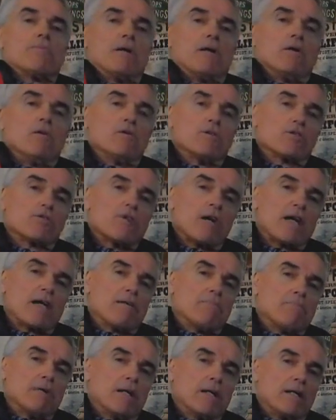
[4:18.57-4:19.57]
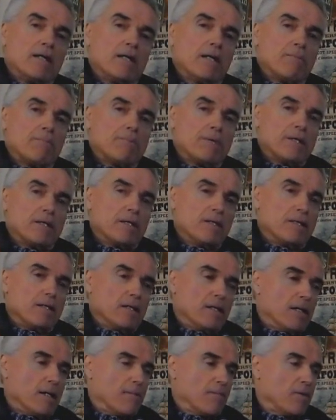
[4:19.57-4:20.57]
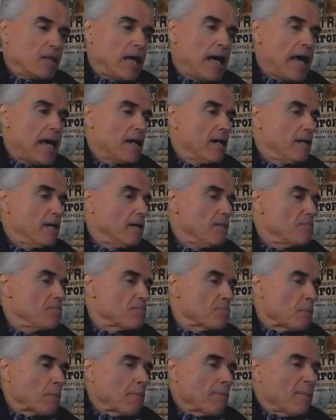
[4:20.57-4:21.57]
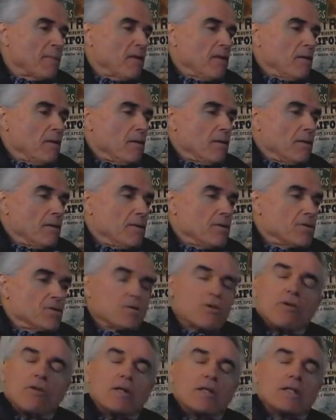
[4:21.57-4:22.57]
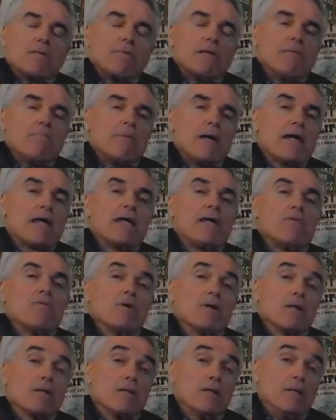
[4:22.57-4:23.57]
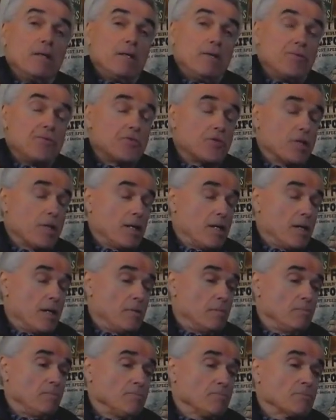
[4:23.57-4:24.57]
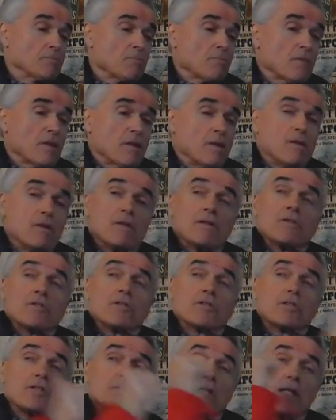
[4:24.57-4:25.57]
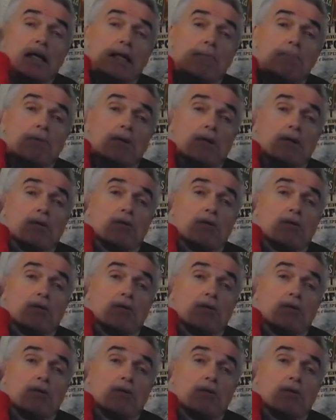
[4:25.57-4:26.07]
my old triking buddy up in uh, Canada, is going to be making one of these uh, sleep